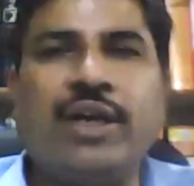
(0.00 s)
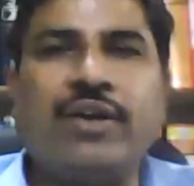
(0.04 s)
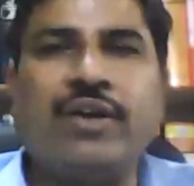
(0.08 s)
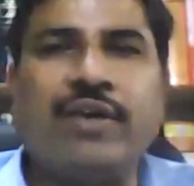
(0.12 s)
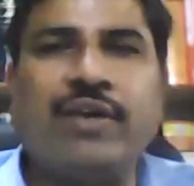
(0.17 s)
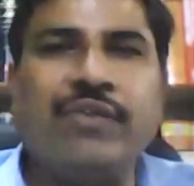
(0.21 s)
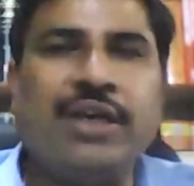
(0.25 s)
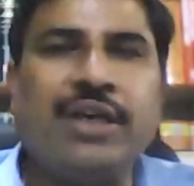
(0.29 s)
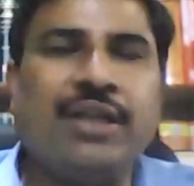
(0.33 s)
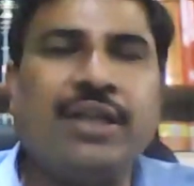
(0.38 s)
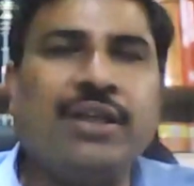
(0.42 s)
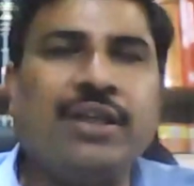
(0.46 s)

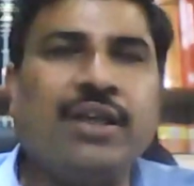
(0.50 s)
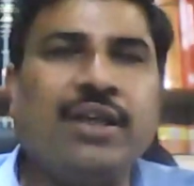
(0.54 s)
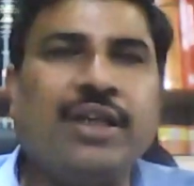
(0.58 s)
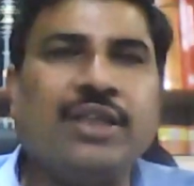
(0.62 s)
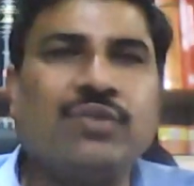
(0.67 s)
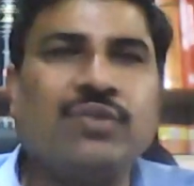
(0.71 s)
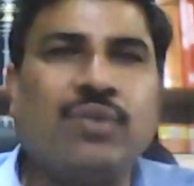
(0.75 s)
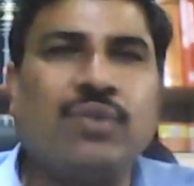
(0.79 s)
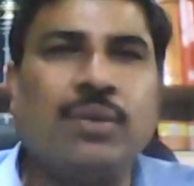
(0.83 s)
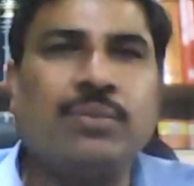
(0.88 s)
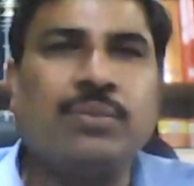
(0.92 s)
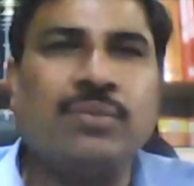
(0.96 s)
Ravinder.
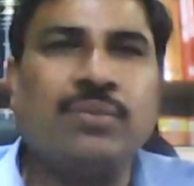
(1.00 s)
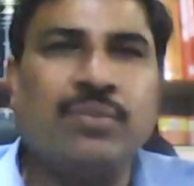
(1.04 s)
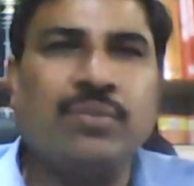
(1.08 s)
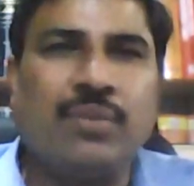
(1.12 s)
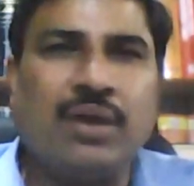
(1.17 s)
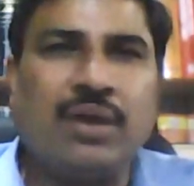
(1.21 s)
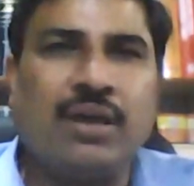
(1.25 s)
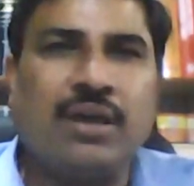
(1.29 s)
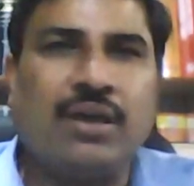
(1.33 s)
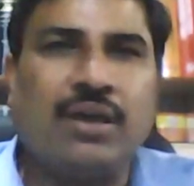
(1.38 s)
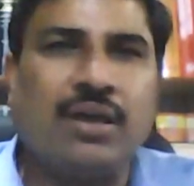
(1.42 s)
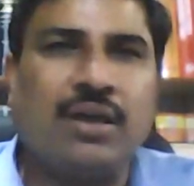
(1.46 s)
He's from
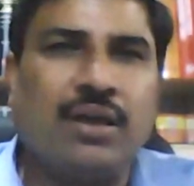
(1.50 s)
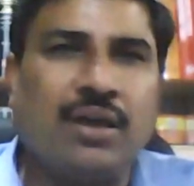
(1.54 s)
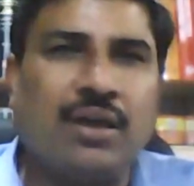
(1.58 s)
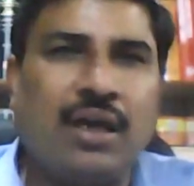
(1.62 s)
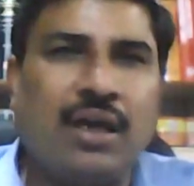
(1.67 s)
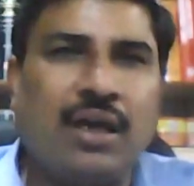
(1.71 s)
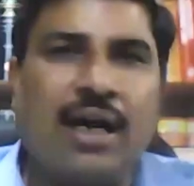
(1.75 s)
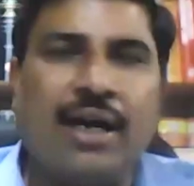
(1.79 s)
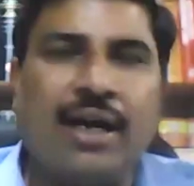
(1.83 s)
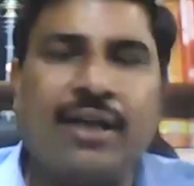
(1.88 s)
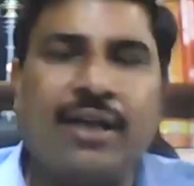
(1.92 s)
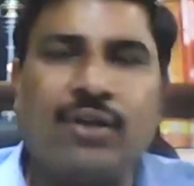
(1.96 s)
uh,
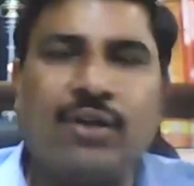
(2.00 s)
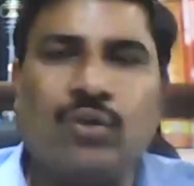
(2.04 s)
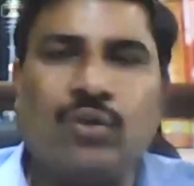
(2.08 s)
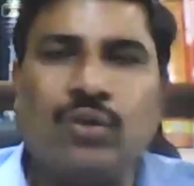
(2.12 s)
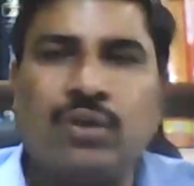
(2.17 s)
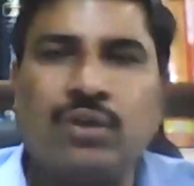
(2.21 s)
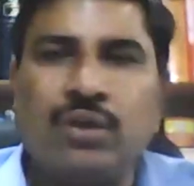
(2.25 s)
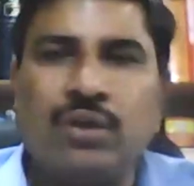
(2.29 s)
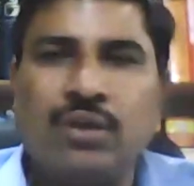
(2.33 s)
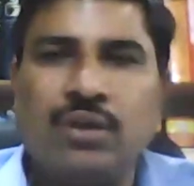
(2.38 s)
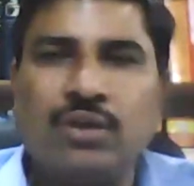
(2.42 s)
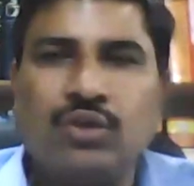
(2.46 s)
our High Court,
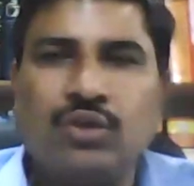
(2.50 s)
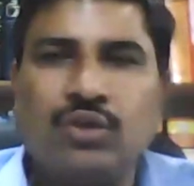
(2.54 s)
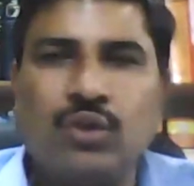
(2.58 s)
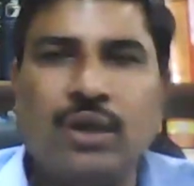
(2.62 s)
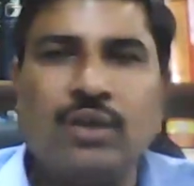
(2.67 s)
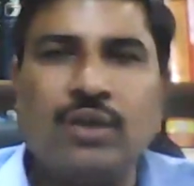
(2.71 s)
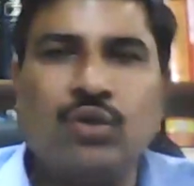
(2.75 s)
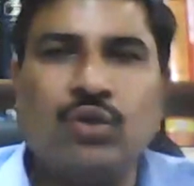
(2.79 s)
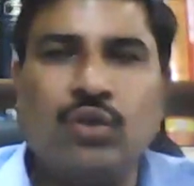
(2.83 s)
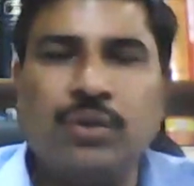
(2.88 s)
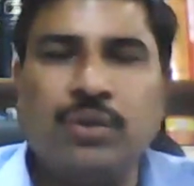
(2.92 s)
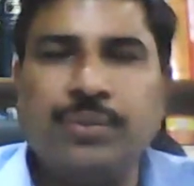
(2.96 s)
so I
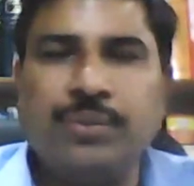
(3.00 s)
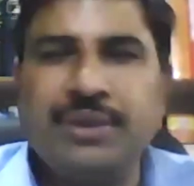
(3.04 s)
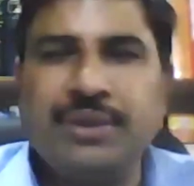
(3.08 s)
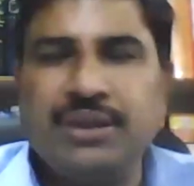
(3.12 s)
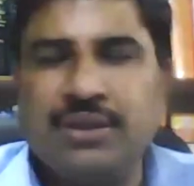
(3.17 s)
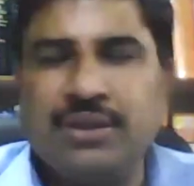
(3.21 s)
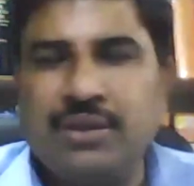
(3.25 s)
know him.